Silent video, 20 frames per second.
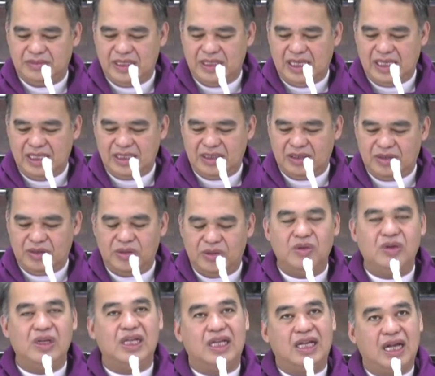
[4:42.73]
that
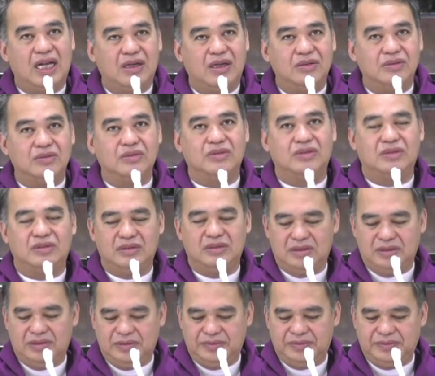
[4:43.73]
truly counts
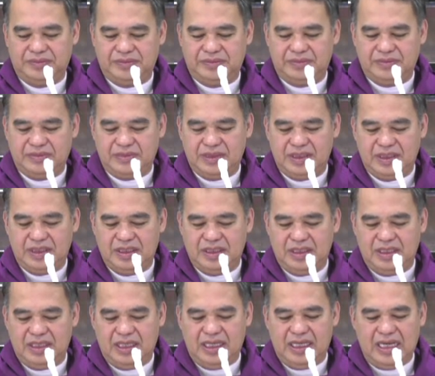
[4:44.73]

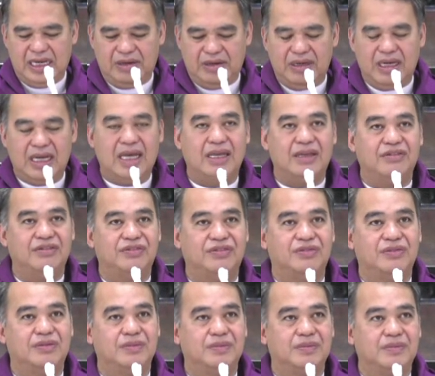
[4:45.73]
in our
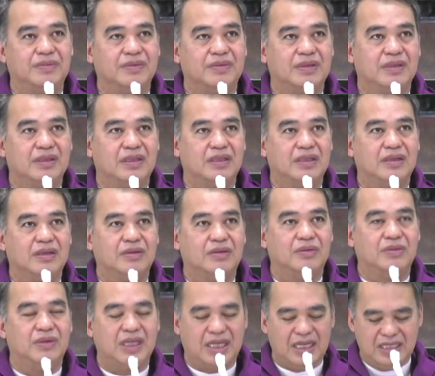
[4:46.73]
life,
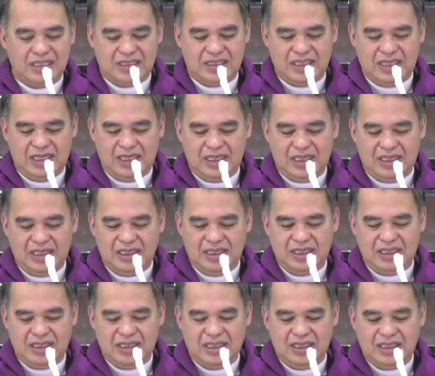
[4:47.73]
we can say
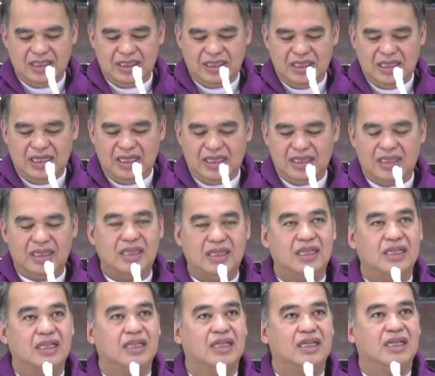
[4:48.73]
that
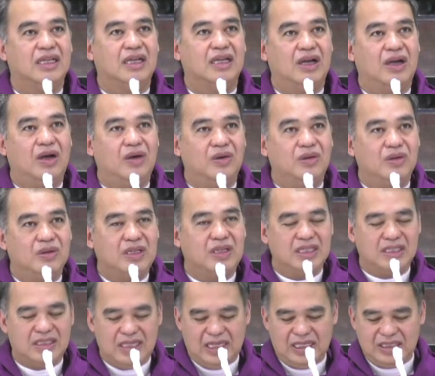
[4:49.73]
all
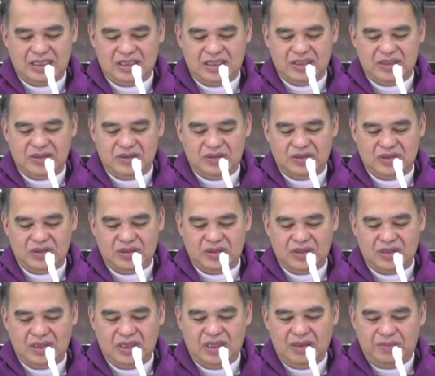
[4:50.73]
these actions
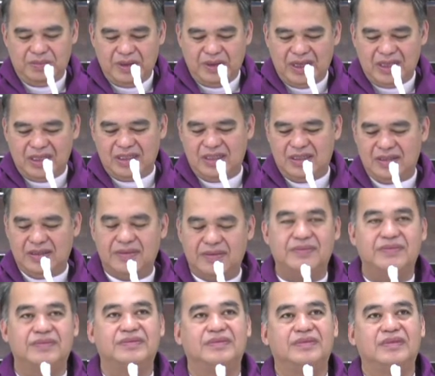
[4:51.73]
depend
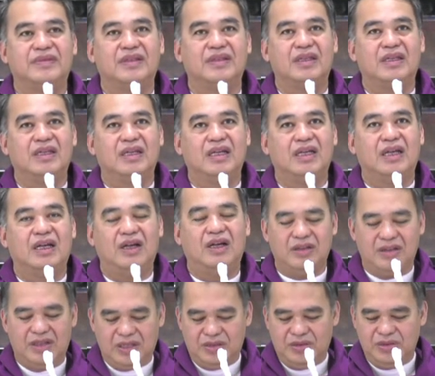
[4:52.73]

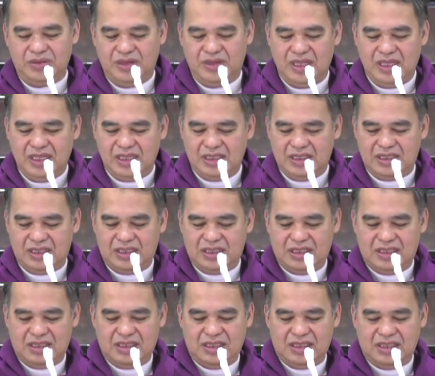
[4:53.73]
on the
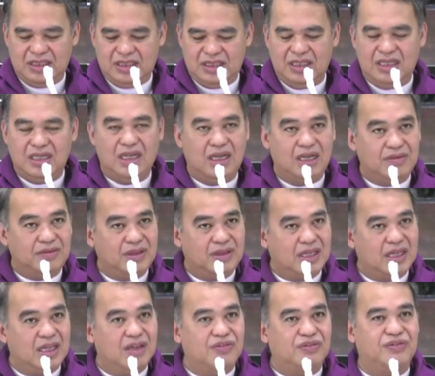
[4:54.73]
goodness of
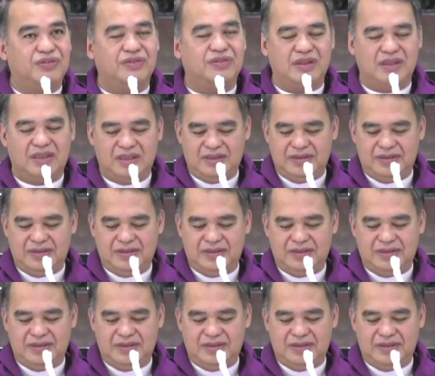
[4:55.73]
the gift,